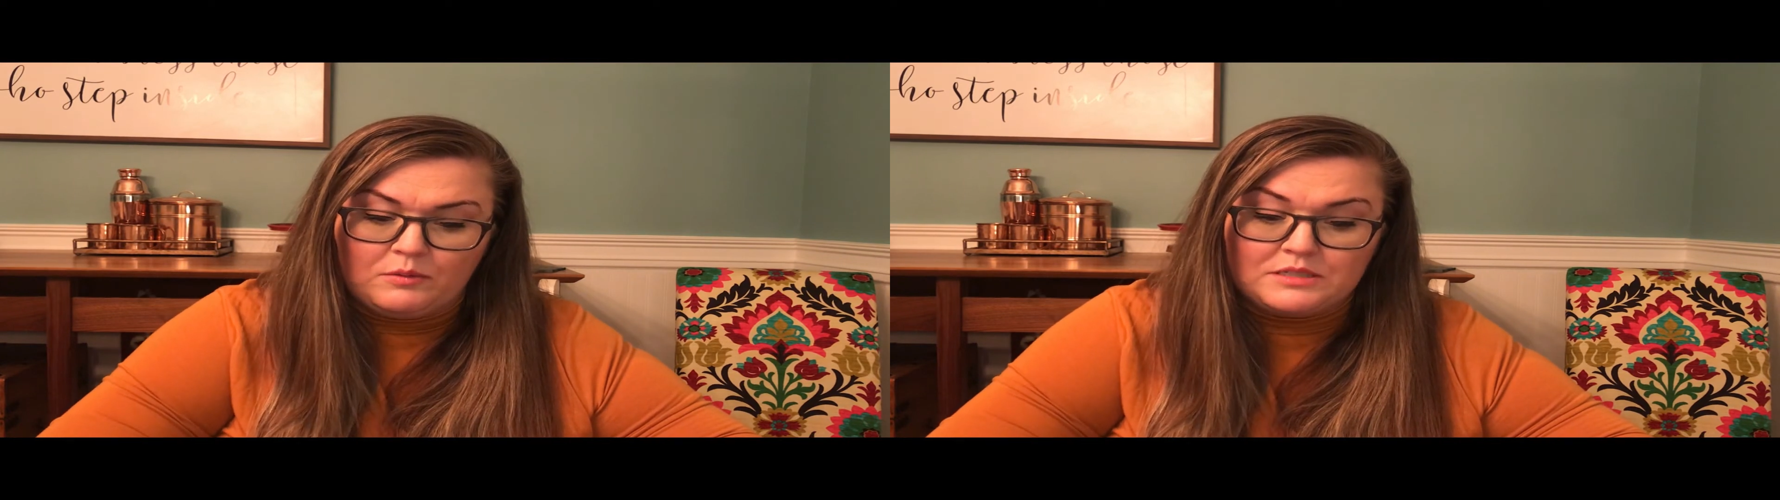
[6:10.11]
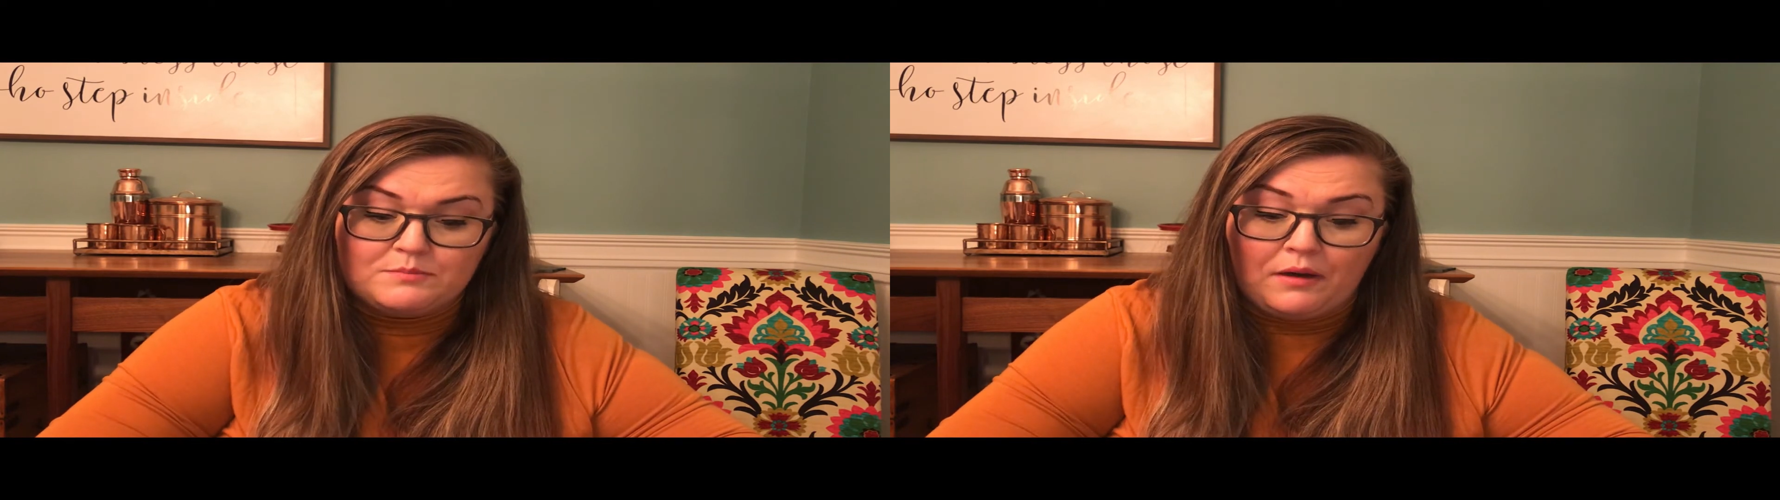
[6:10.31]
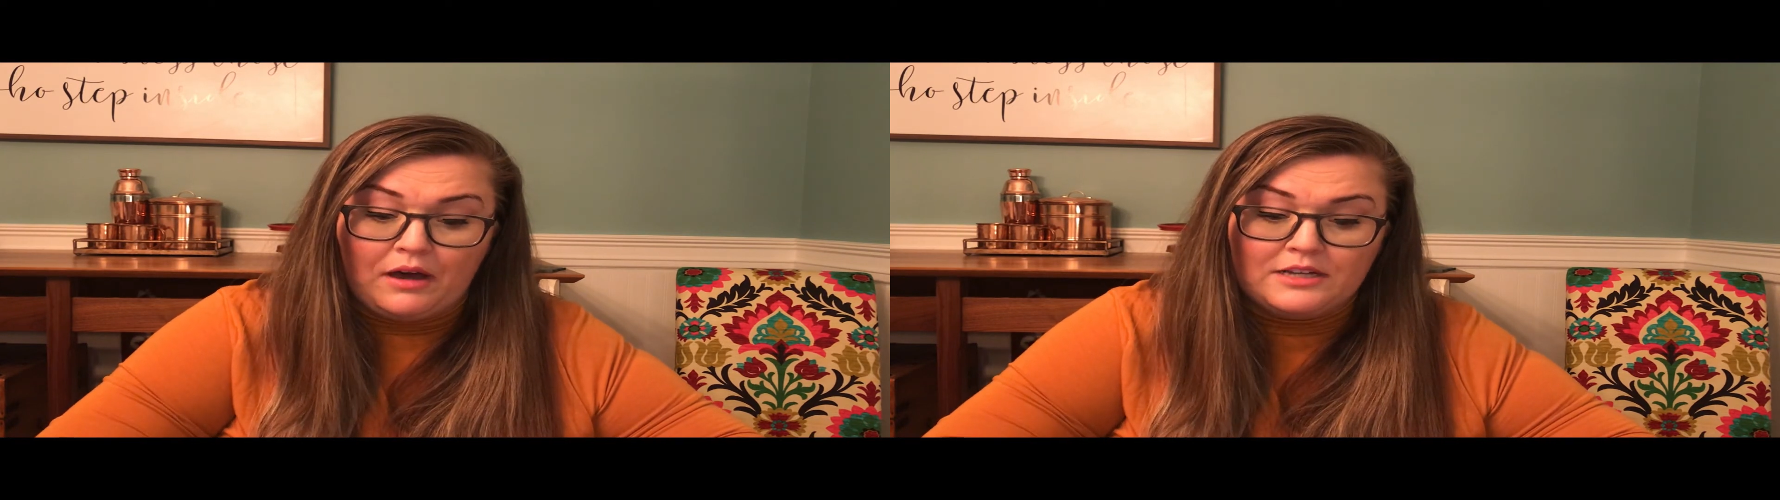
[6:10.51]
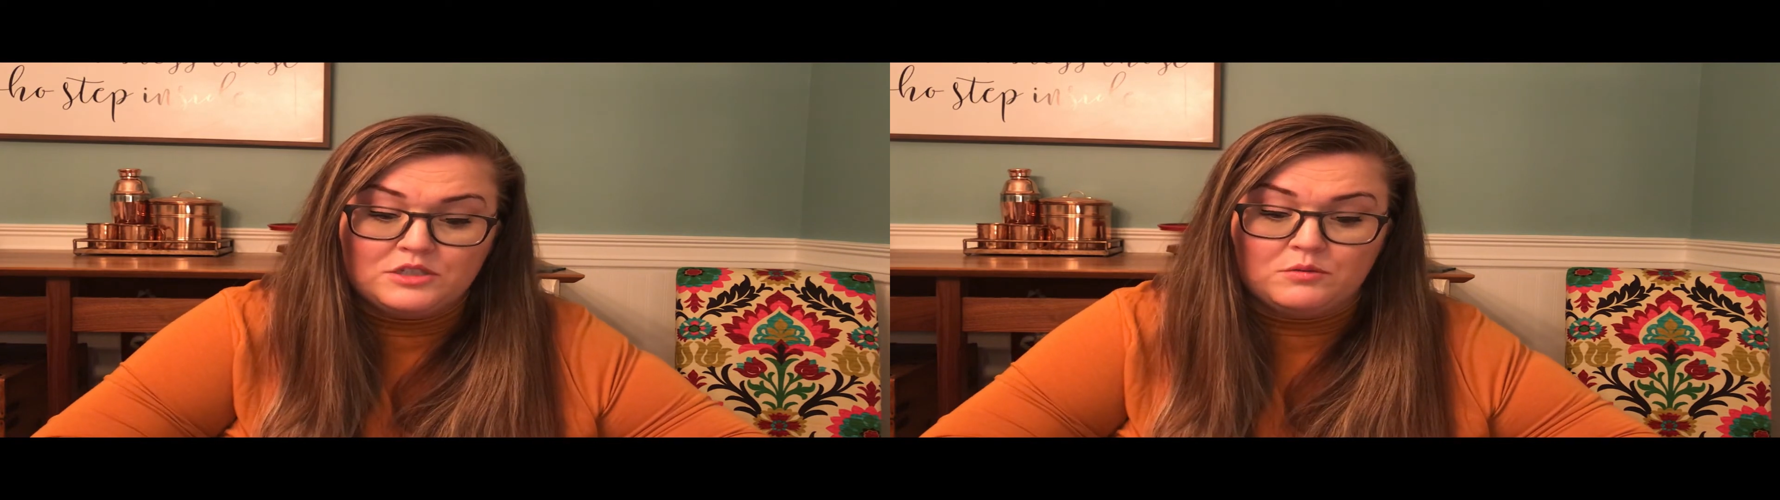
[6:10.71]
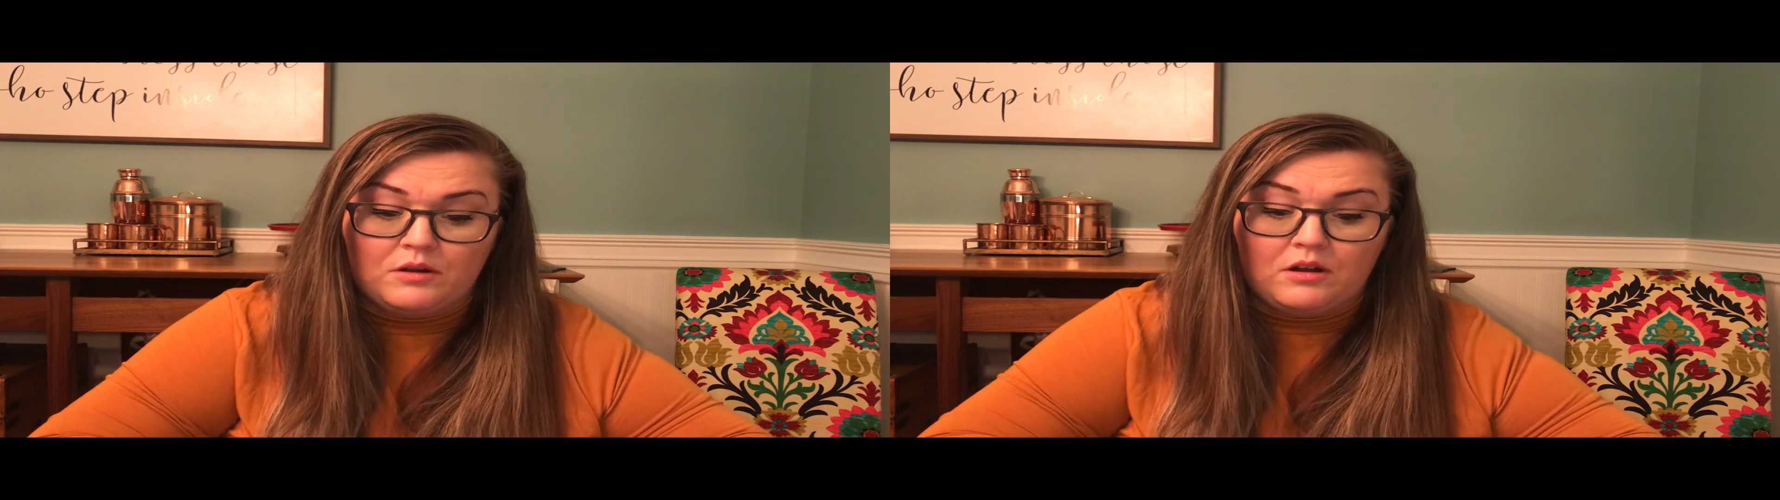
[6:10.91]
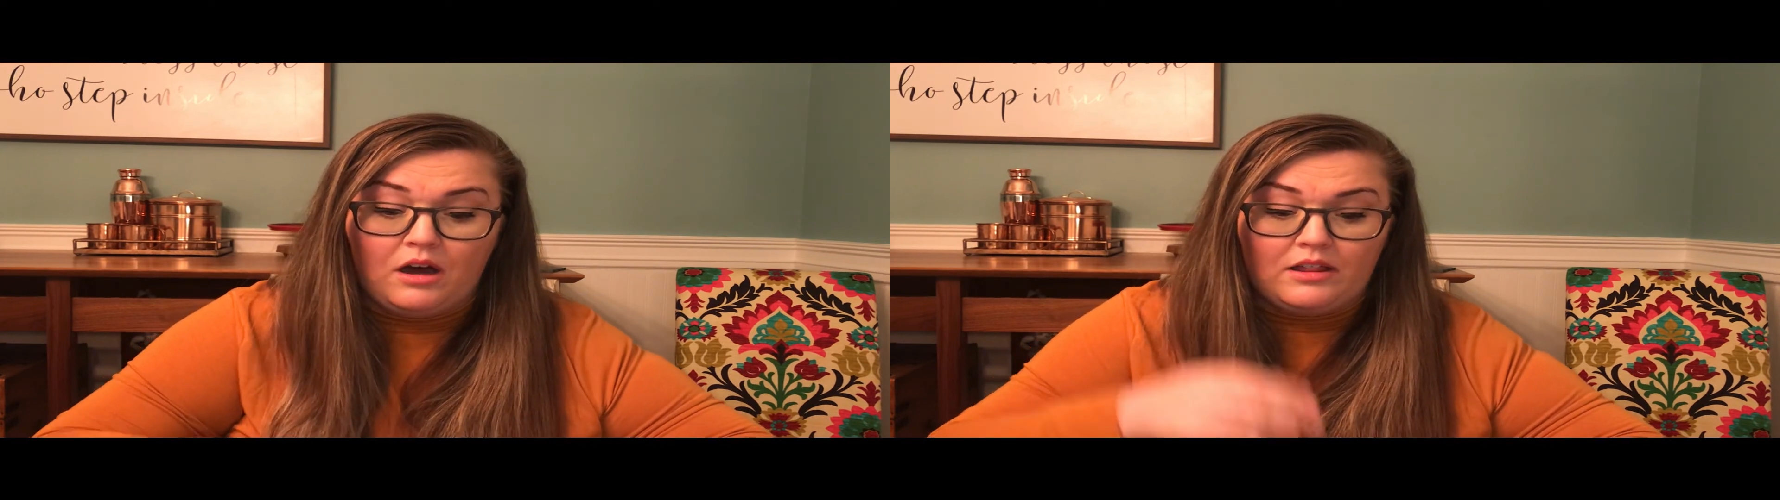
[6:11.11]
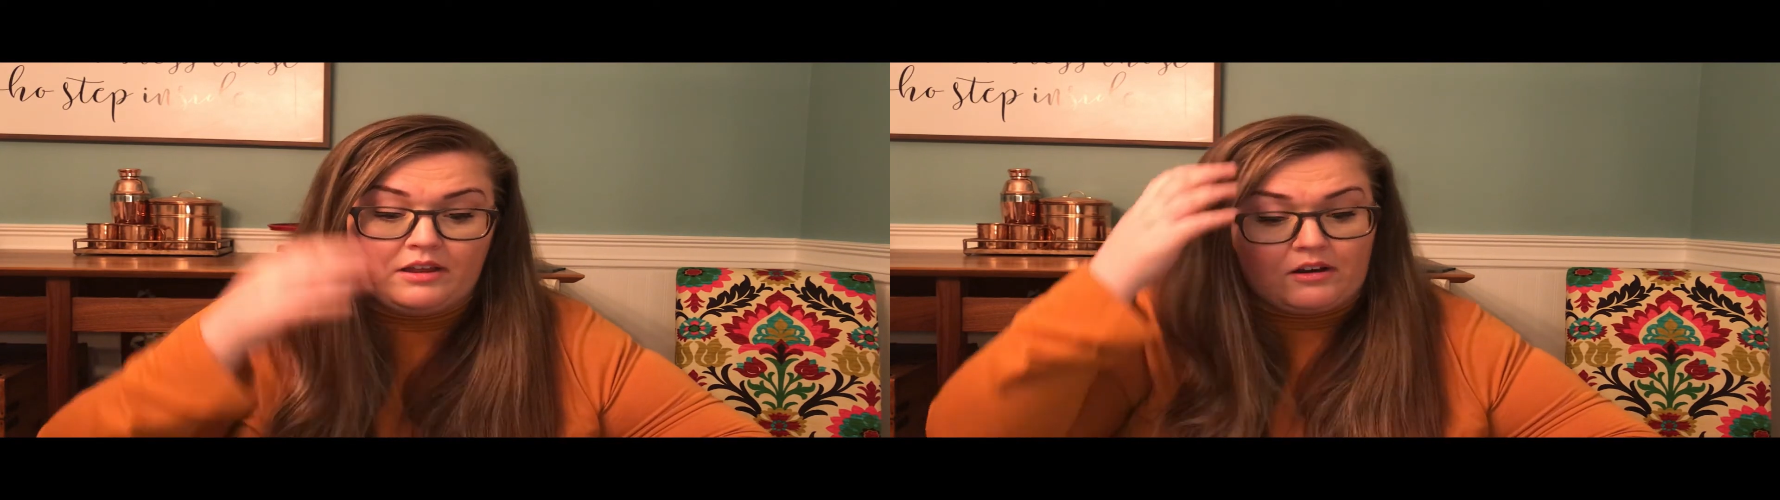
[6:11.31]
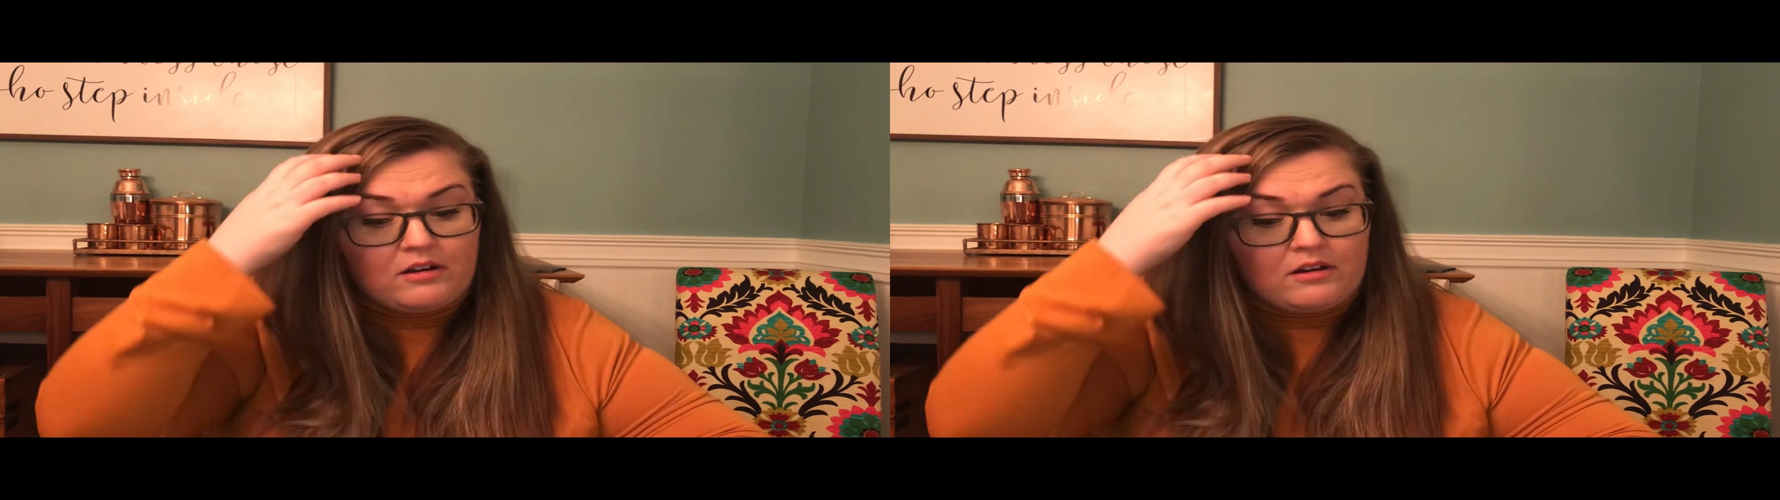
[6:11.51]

respond to a colleague or